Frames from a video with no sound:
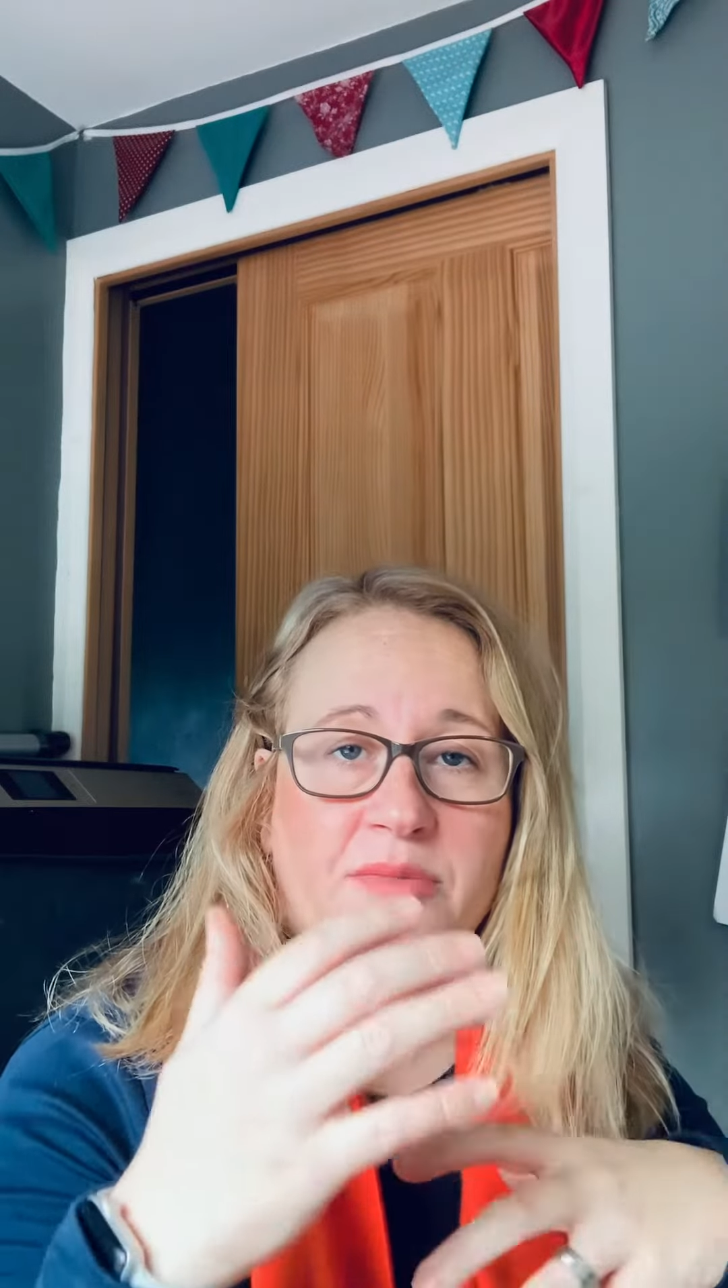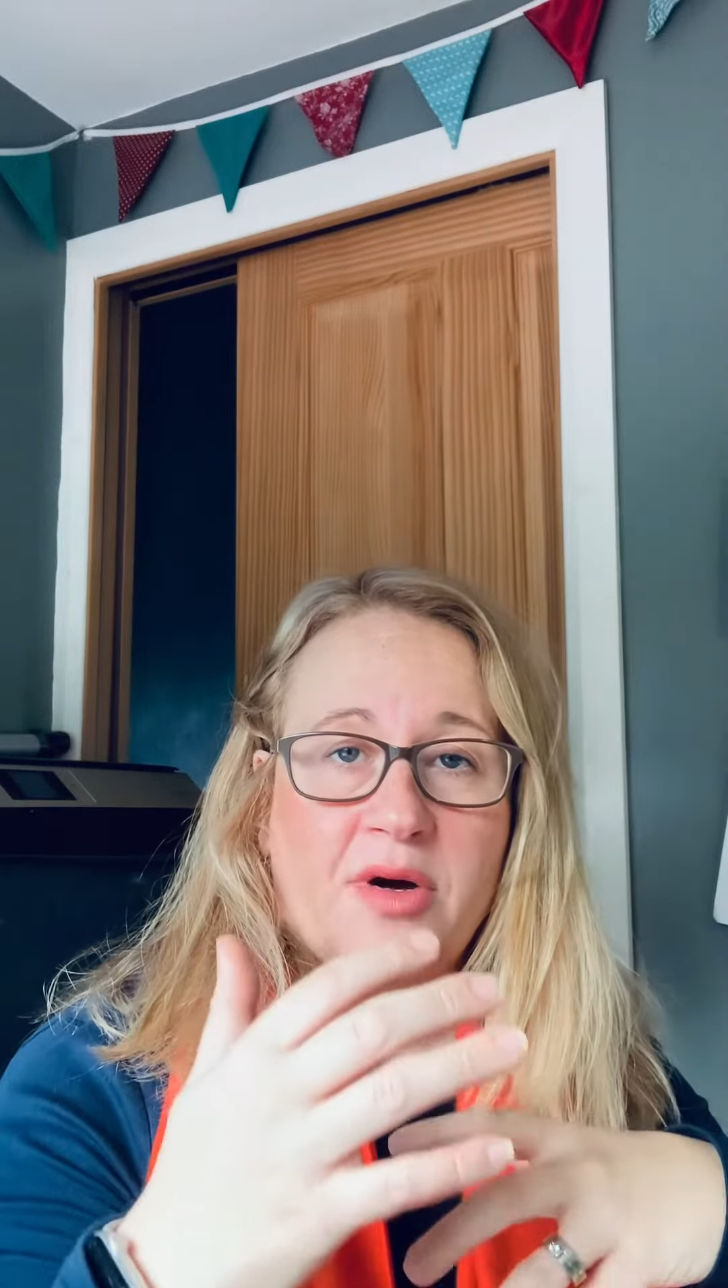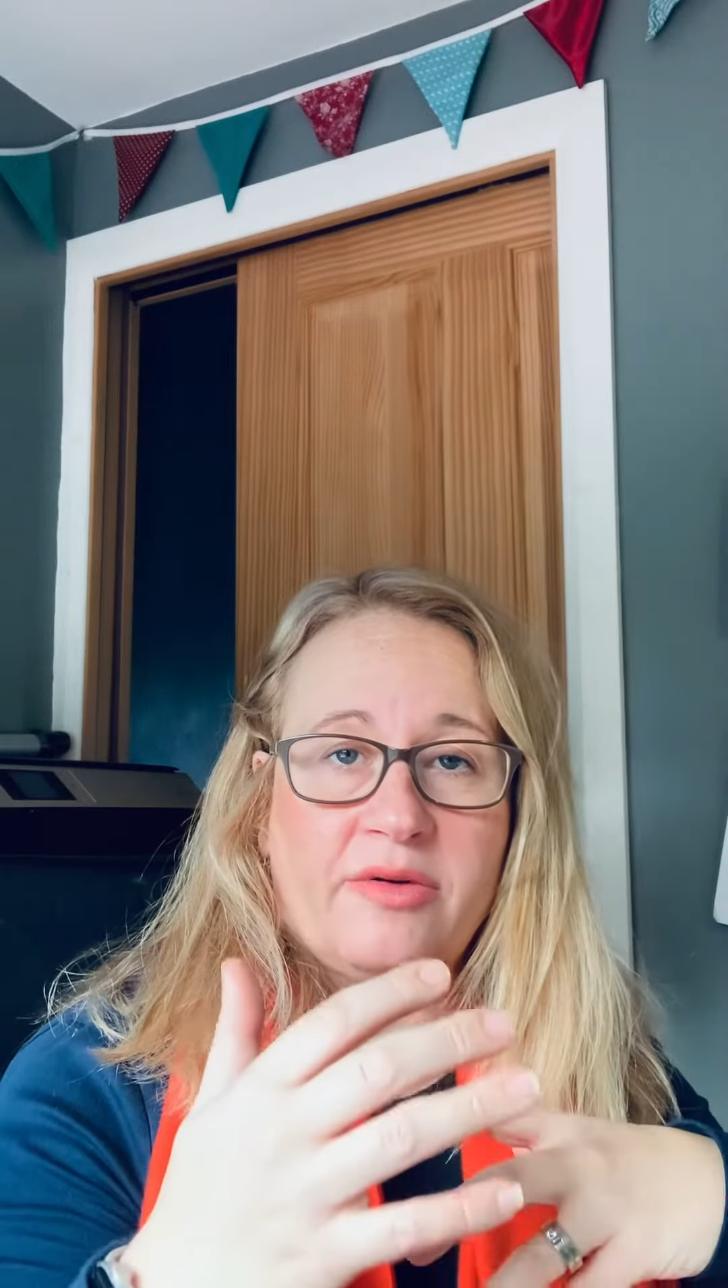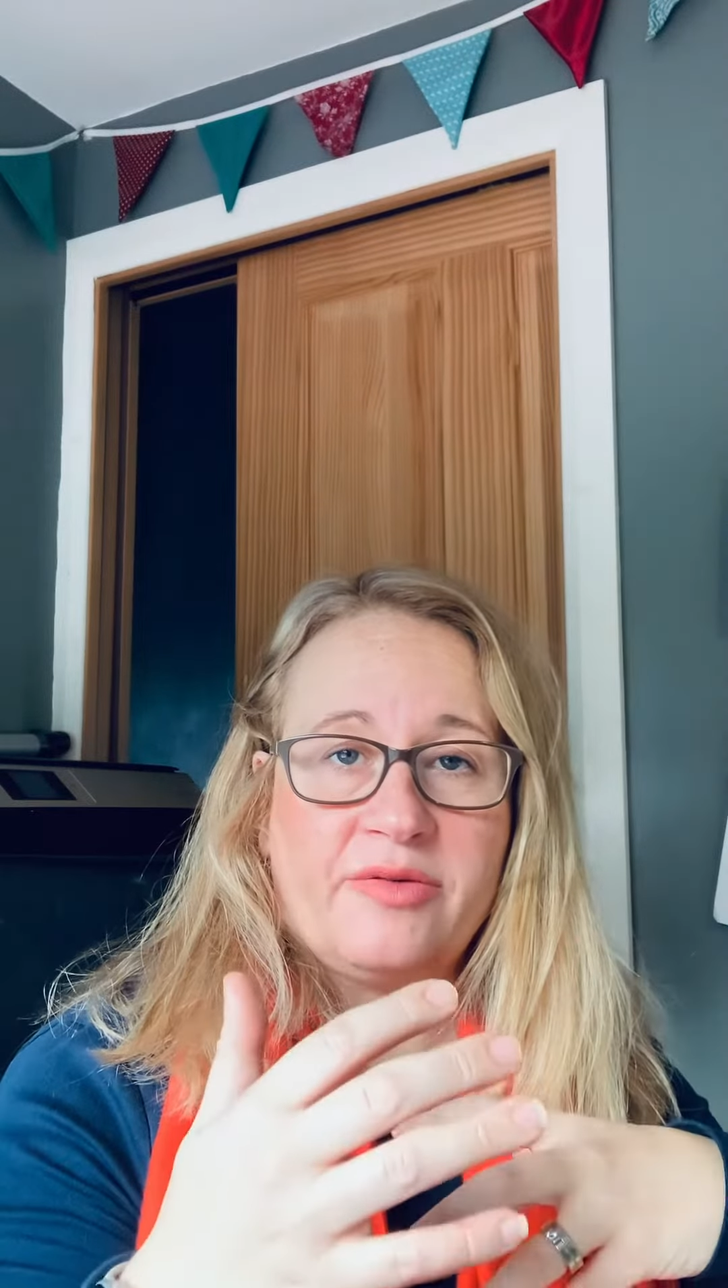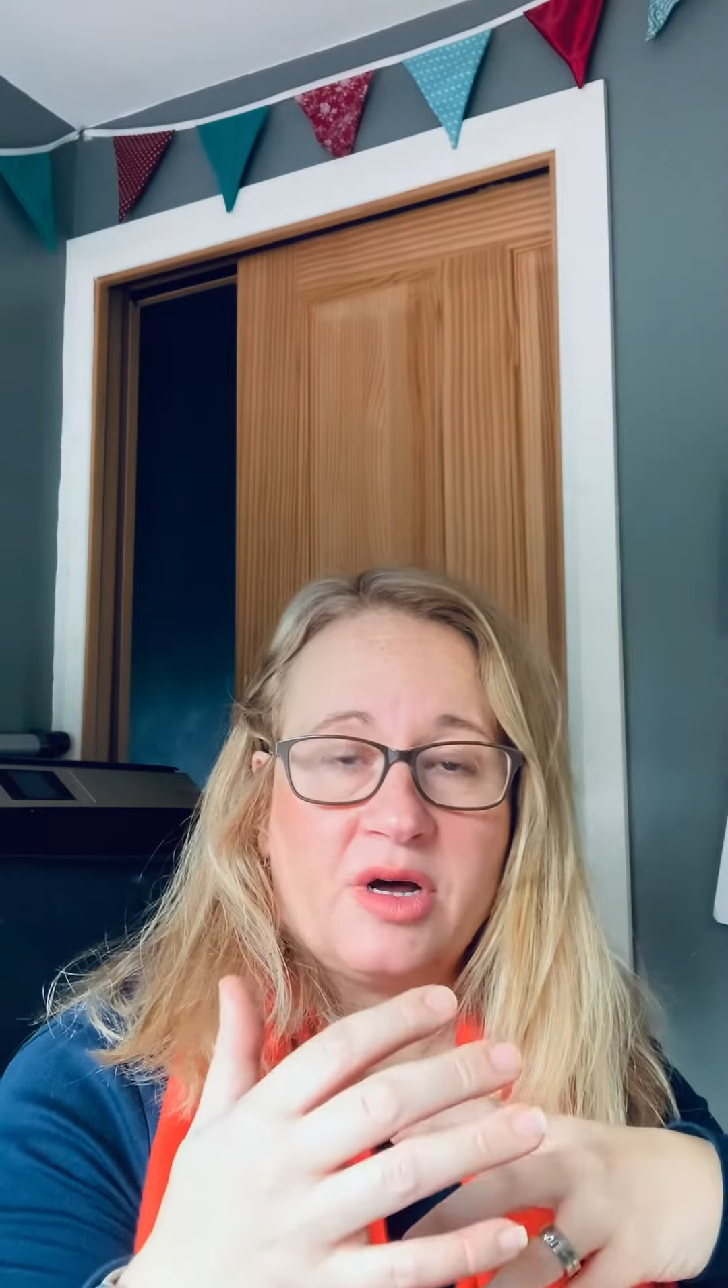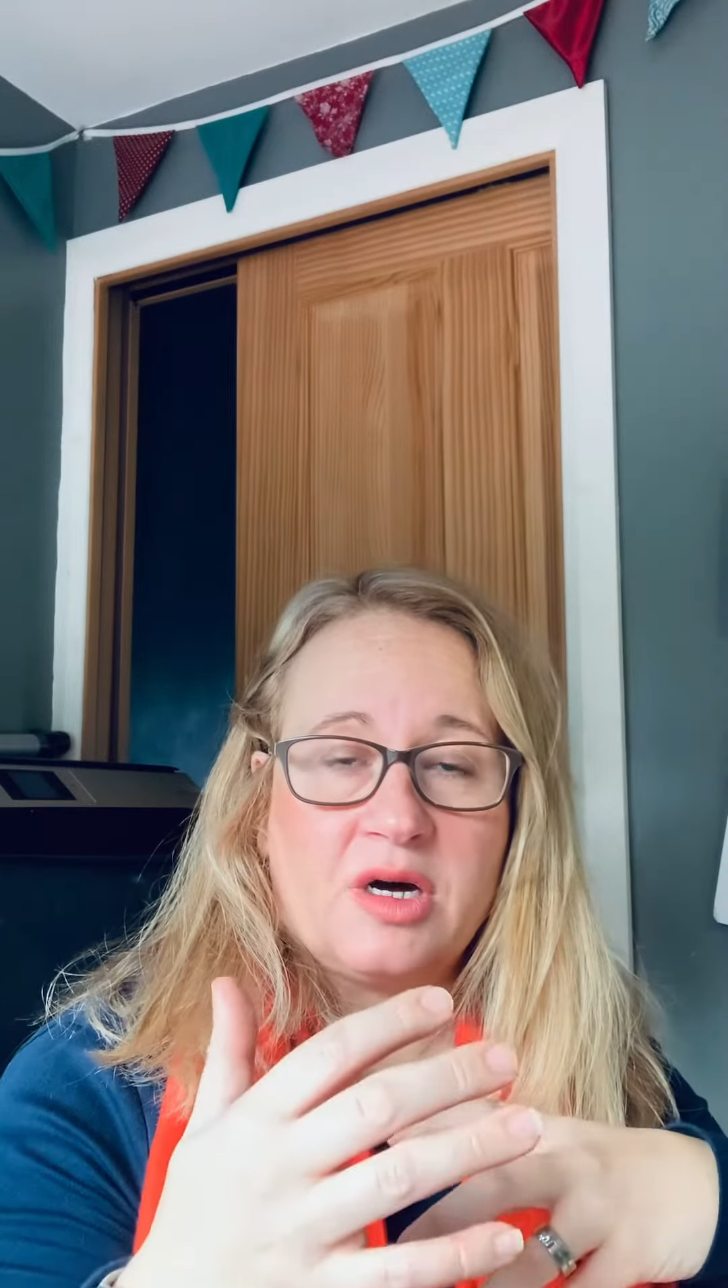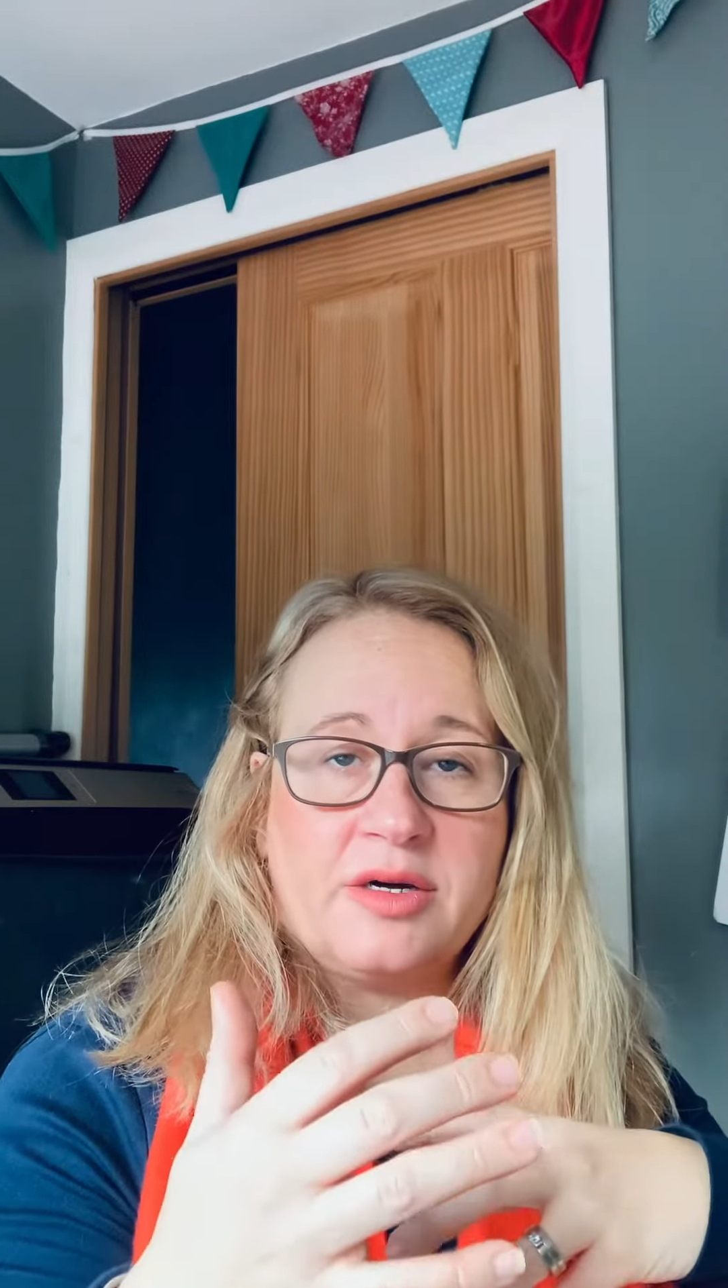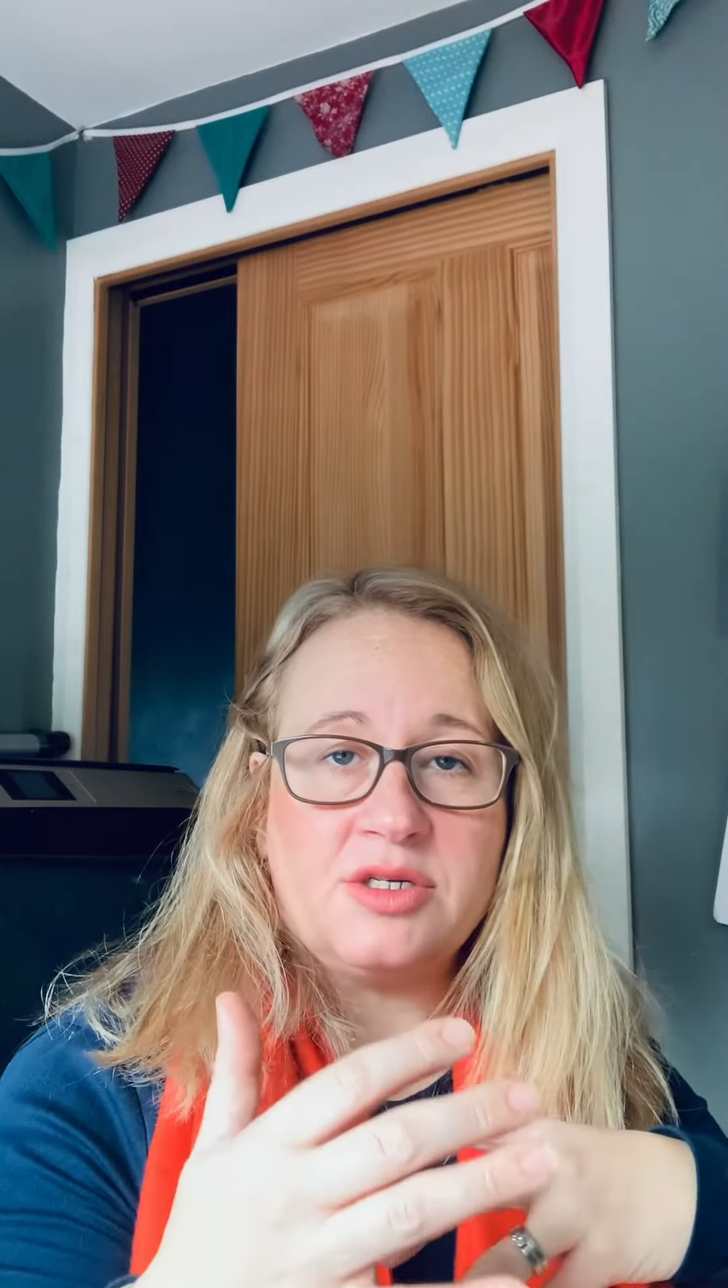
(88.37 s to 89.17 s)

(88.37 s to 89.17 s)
bar for the high